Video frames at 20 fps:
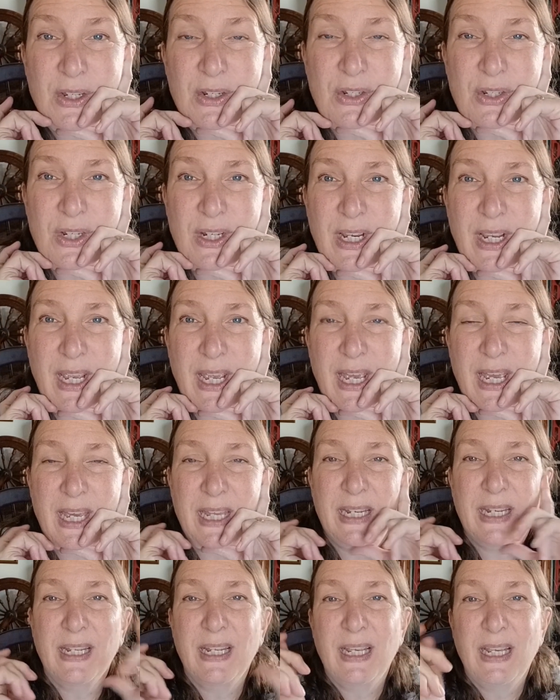She
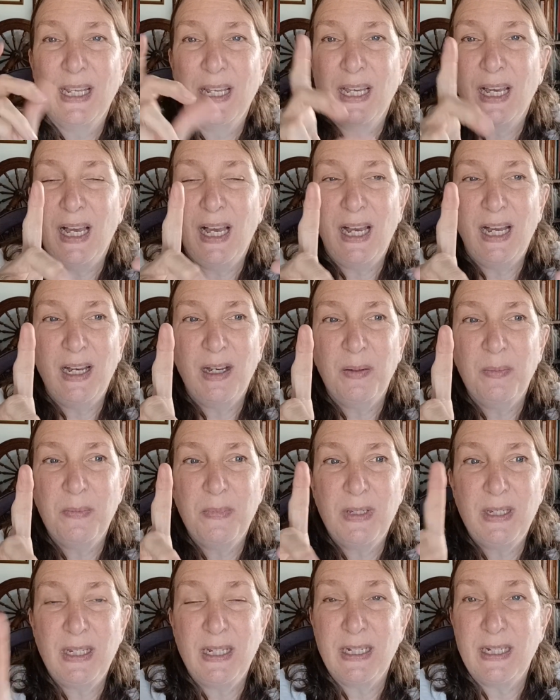had
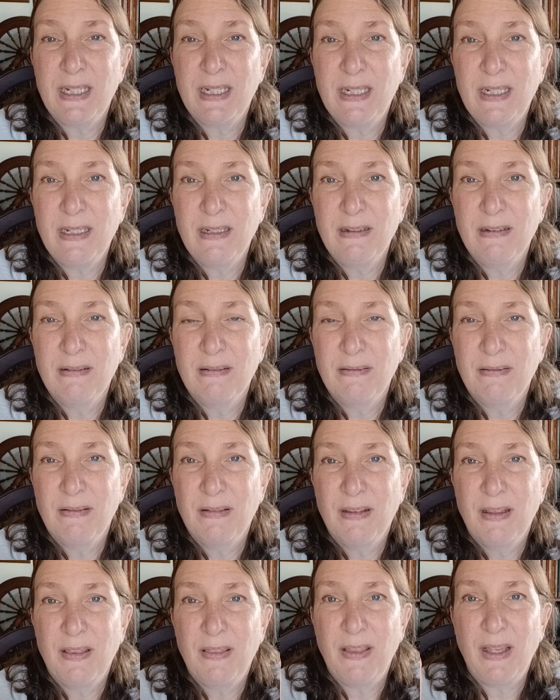um, knitted
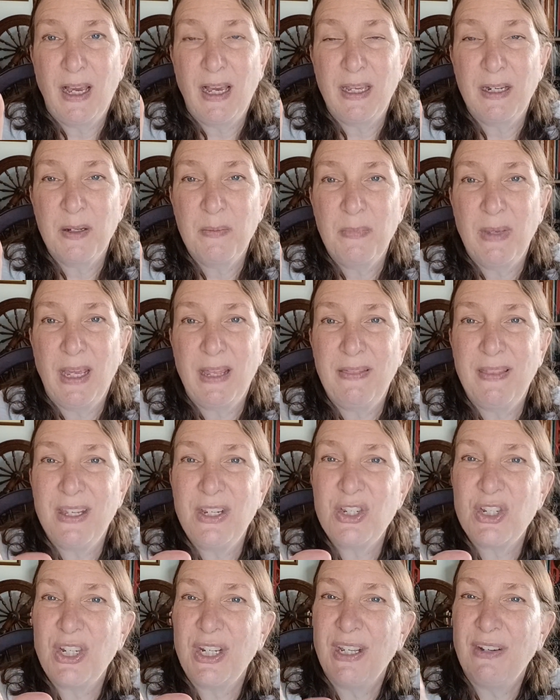the item, and
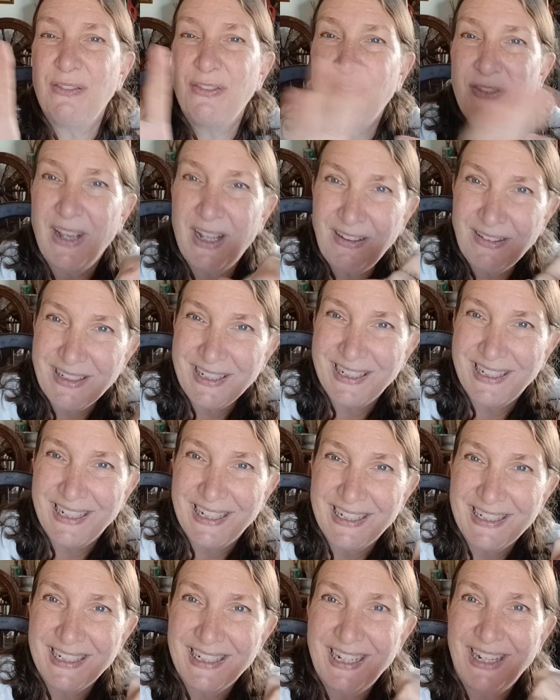then she had felted
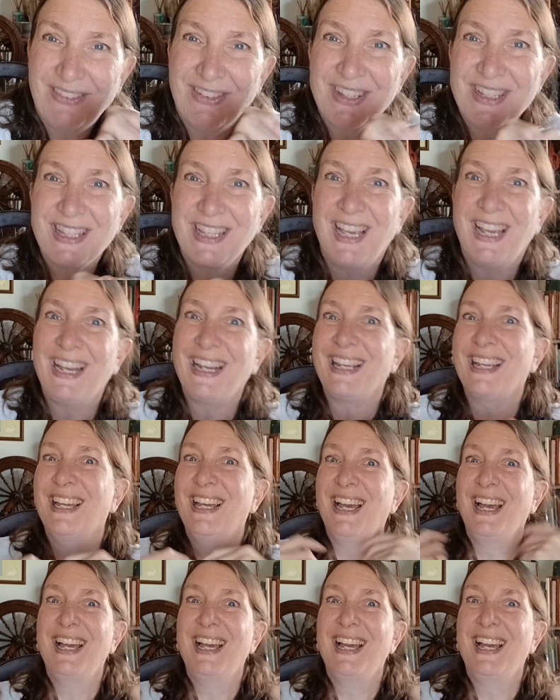it. And I was like,